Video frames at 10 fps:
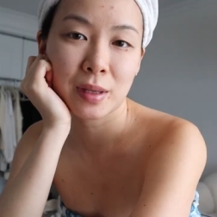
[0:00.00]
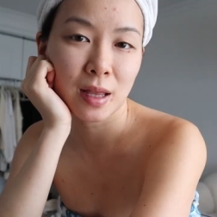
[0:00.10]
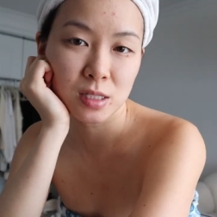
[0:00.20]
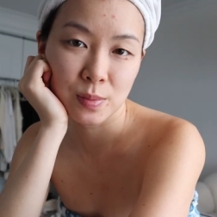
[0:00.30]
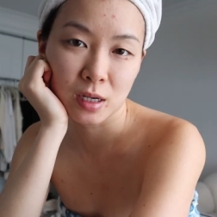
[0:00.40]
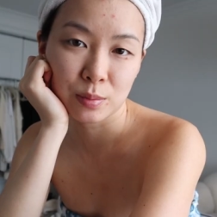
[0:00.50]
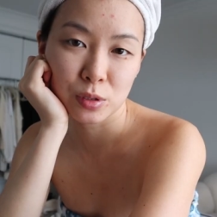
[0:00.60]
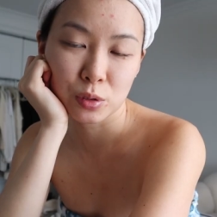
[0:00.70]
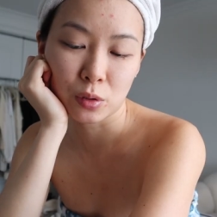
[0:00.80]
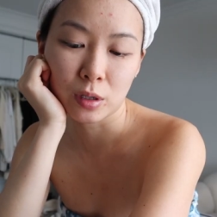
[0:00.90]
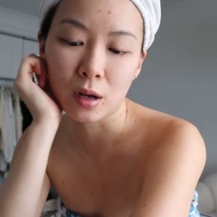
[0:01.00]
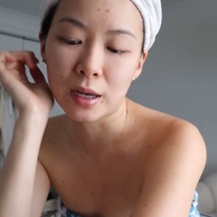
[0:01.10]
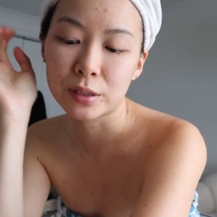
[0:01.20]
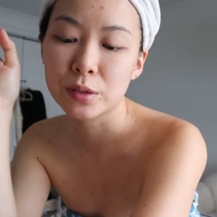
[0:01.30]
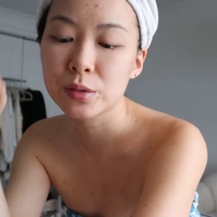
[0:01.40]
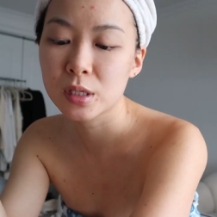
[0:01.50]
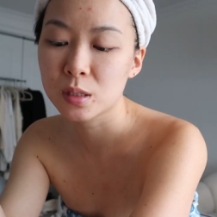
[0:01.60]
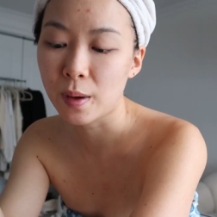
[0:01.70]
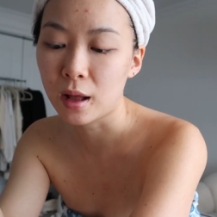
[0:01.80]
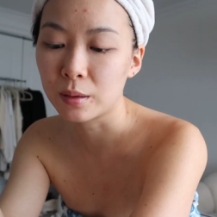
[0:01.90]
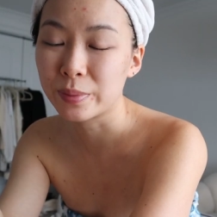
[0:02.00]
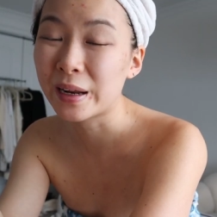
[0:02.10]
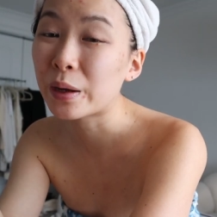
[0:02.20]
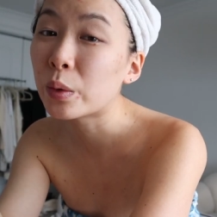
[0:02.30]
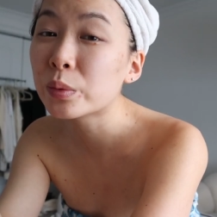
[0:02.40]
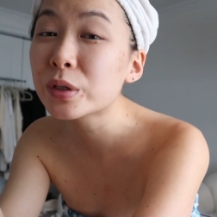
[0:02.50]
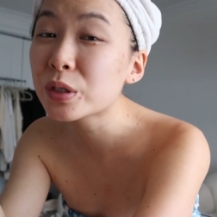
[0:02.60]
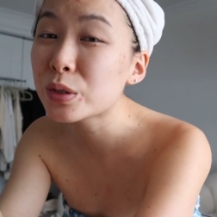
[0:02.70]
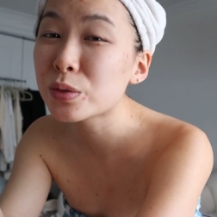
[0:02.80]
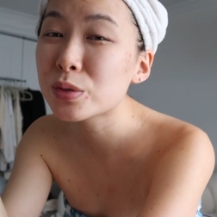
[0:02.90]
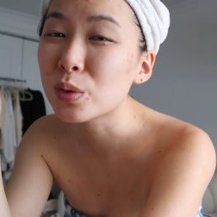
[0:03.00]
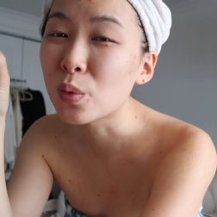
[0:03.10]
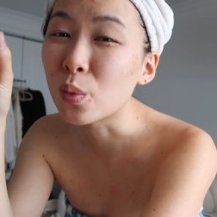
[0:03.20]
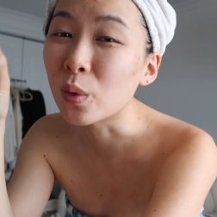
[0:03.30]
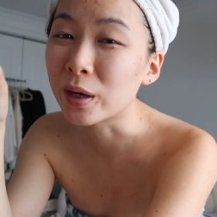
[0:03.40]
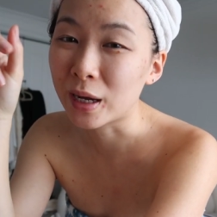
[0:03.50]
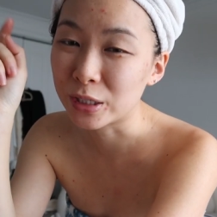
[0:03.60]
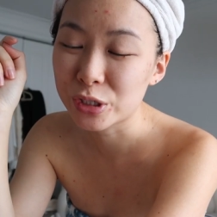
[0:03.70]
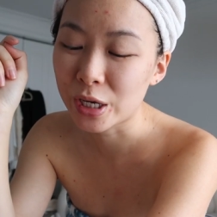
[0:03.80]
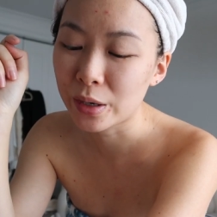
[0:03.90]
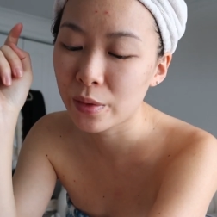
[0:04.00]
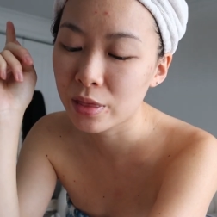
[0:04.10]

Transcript: In my last makeup tutorial, I used this palette, but I only used one eyeshadow.